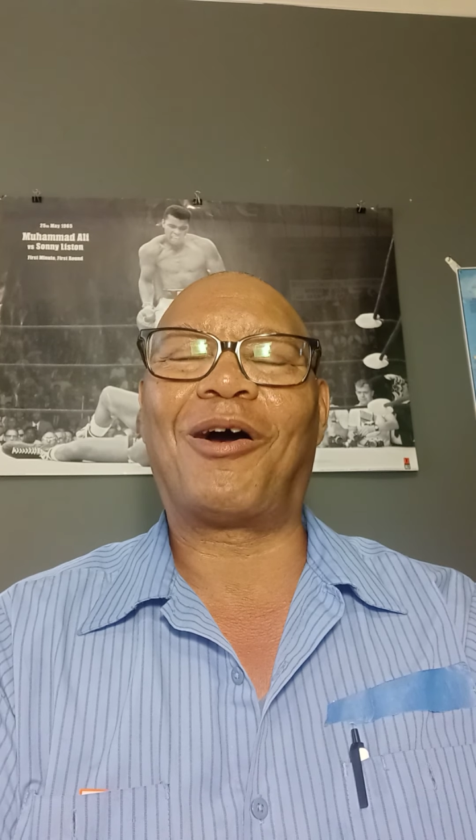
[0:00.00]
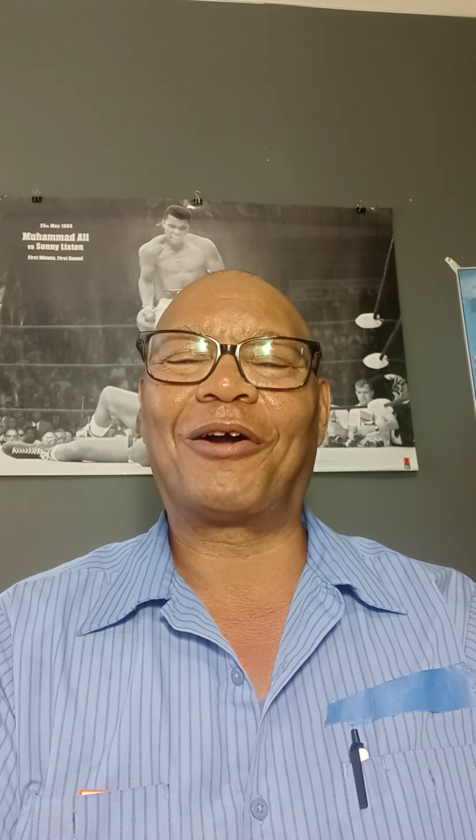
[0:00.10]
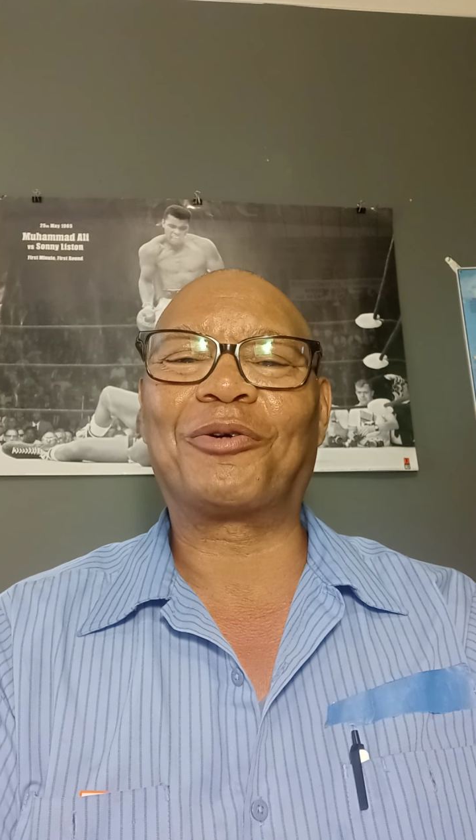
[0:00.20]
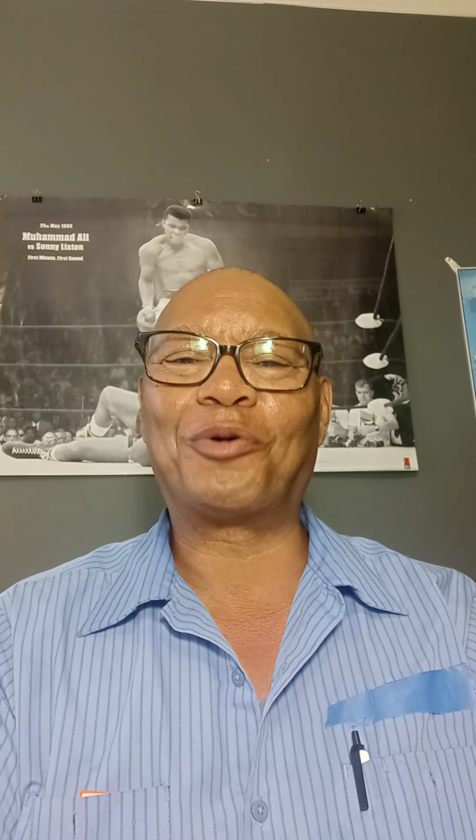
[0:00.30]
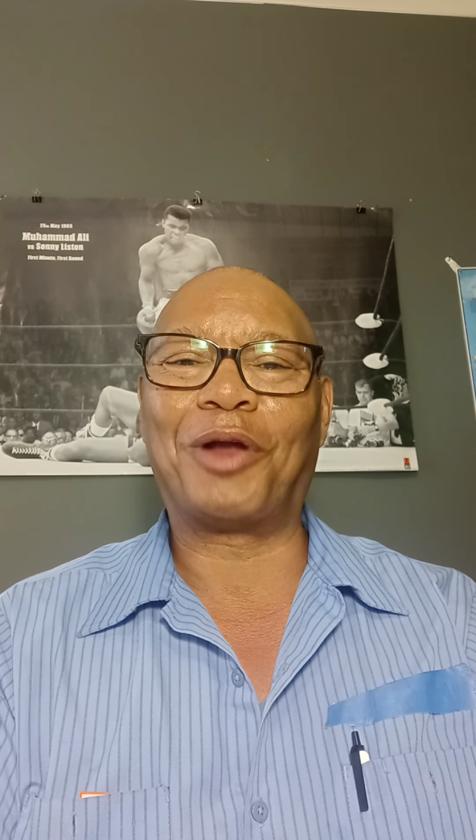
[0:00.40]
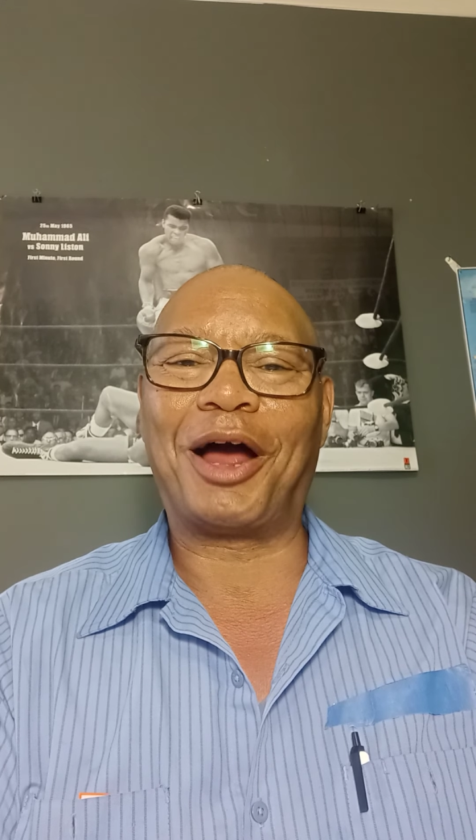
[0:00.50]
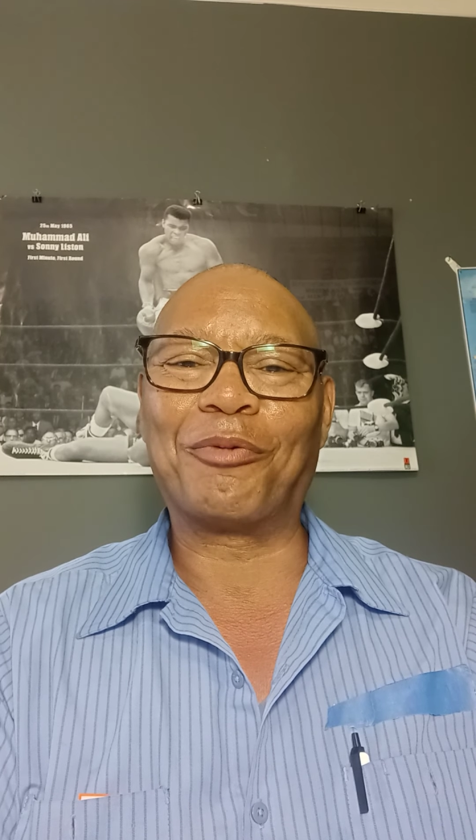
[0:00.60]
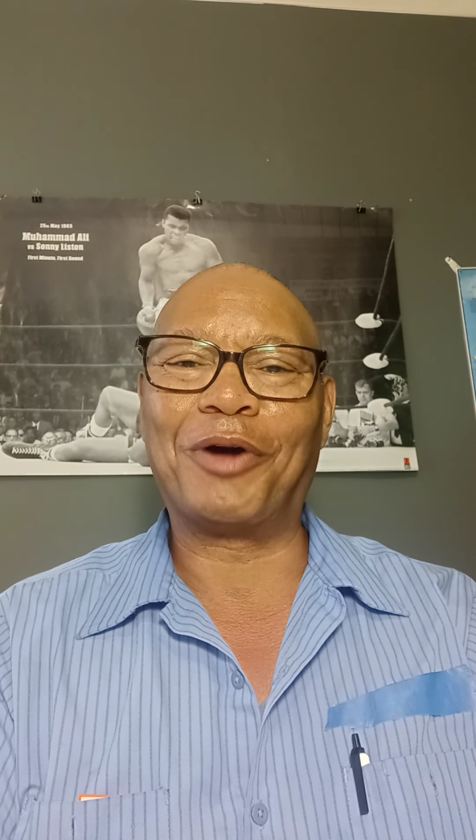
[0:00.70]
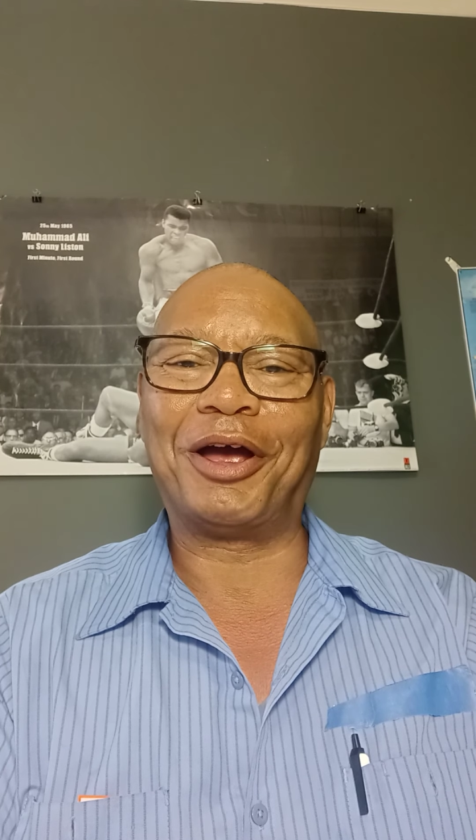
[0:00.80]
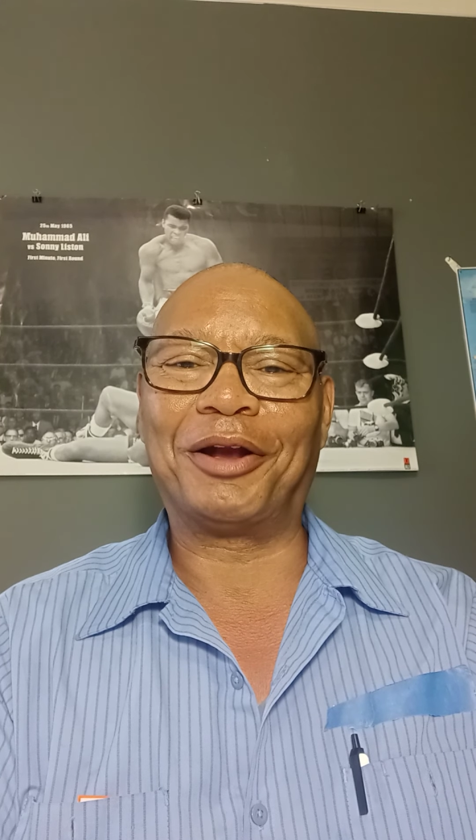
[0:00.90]
article I
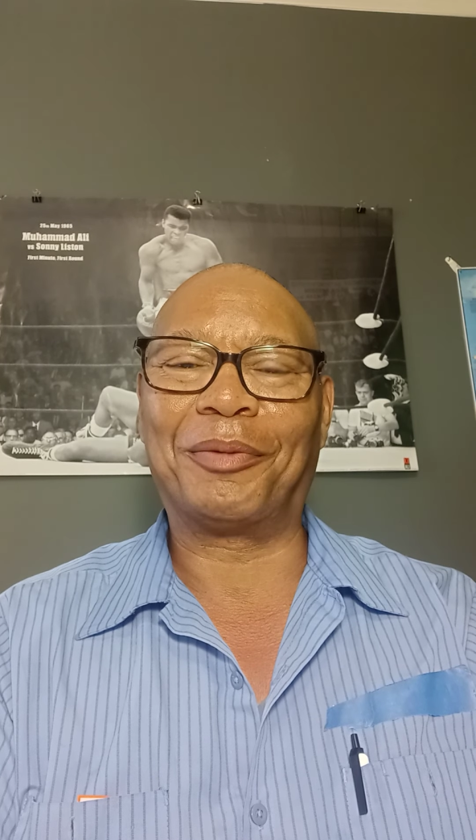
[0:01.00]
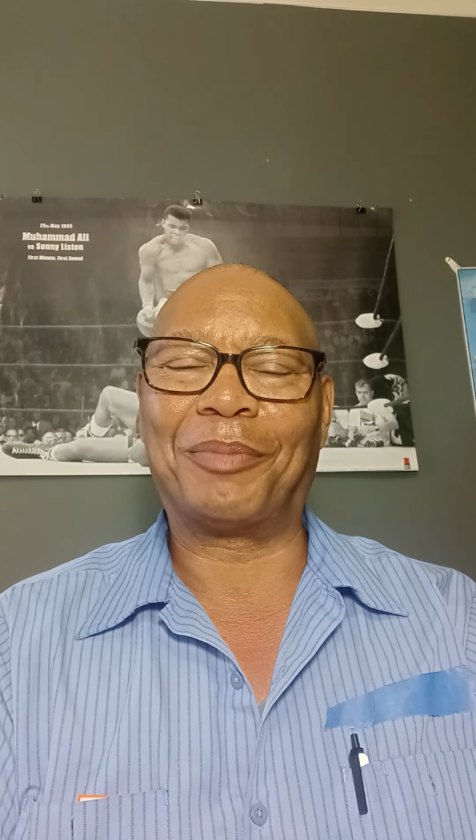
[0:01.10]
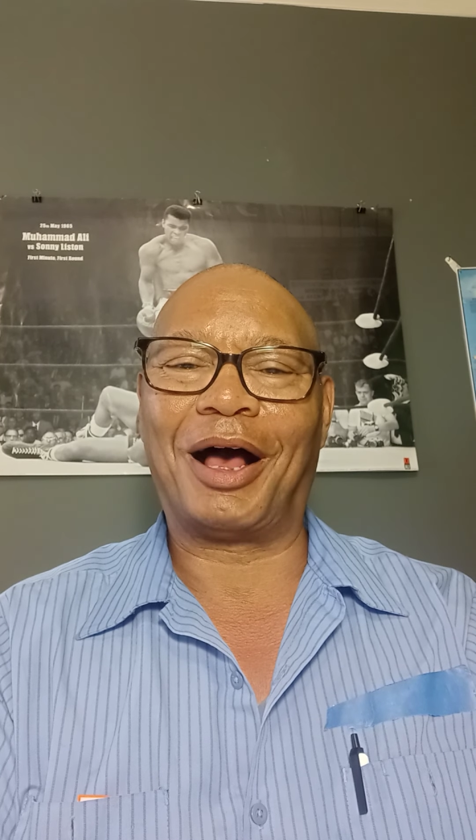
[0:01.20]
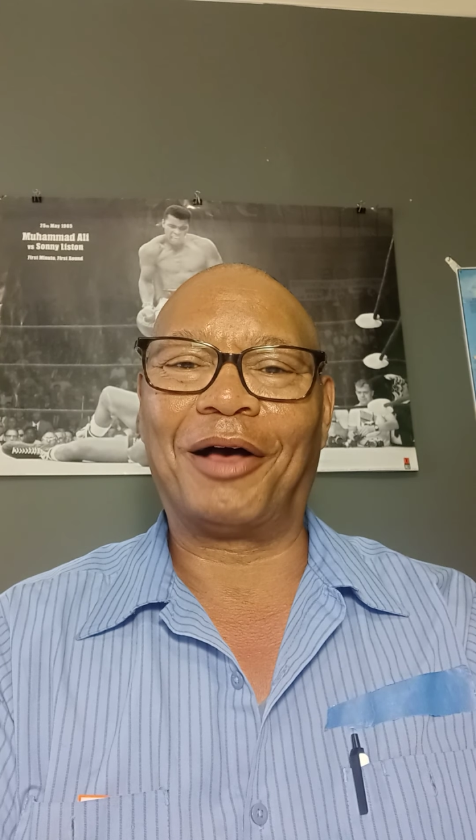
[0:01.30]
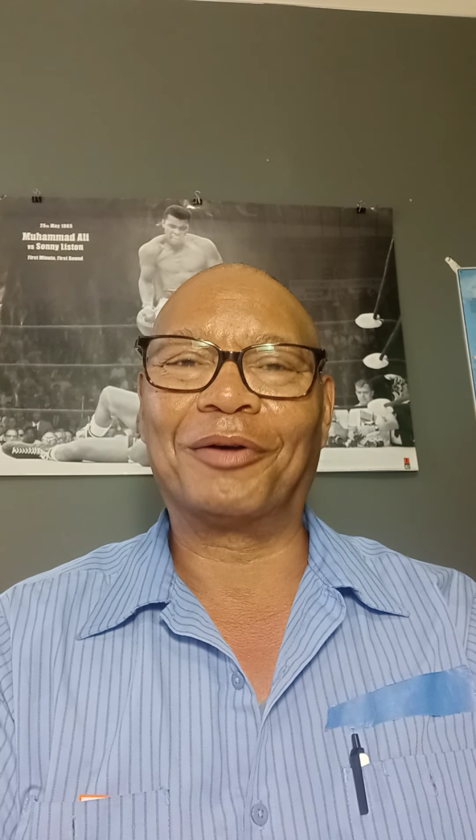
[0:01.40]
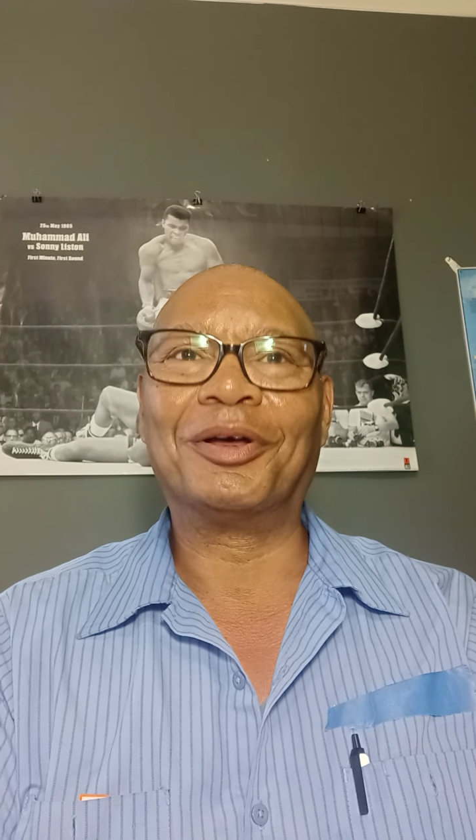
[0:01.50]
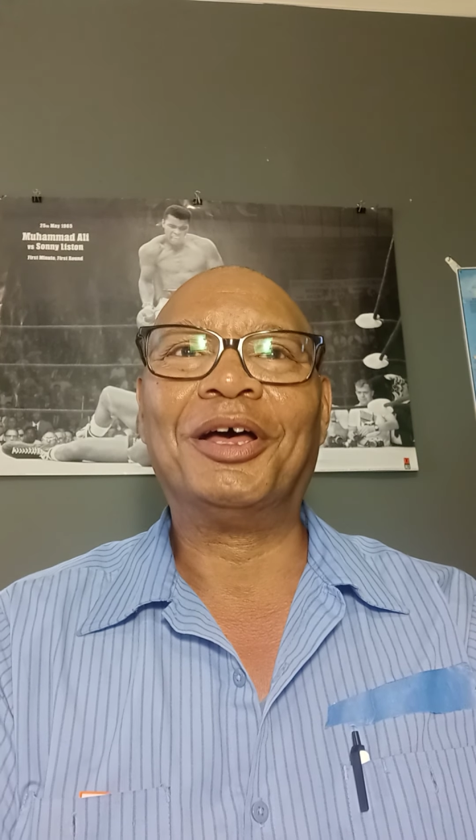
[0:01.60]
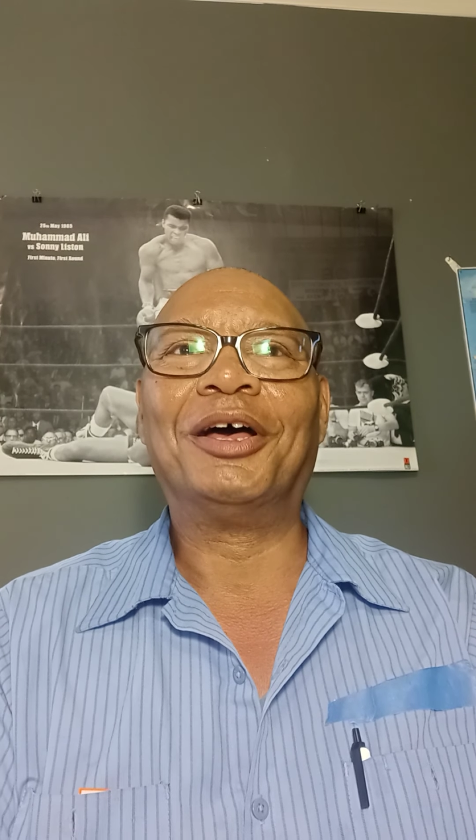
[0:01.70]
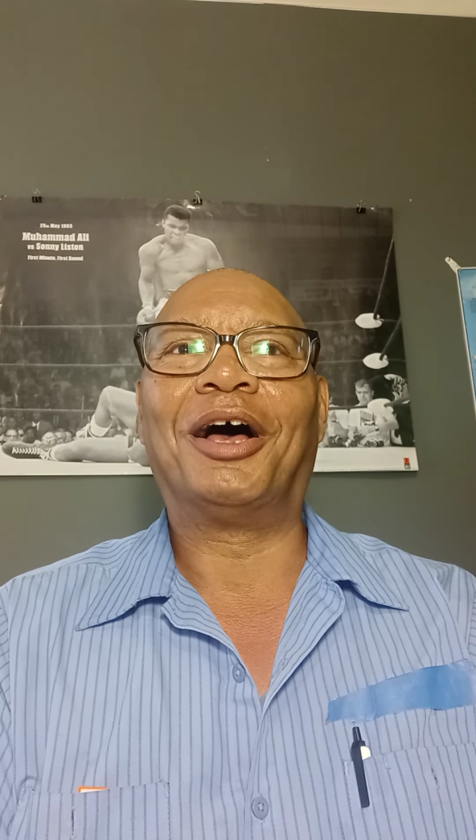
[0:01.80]
read about